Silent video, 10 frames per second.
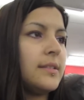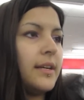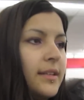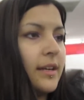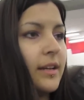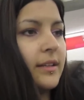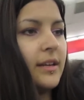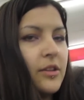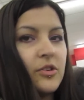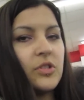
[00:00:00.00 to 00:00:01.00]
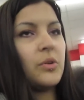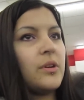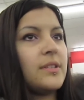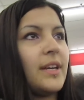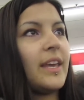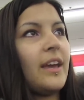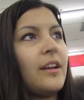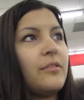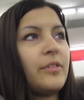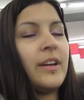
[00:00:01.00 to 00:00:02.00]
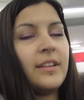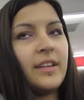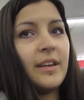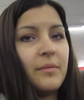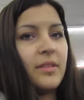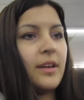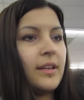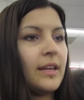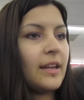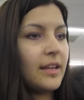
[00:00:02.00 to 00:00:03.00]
as I did at the other stores. I cannot find a damn thing to get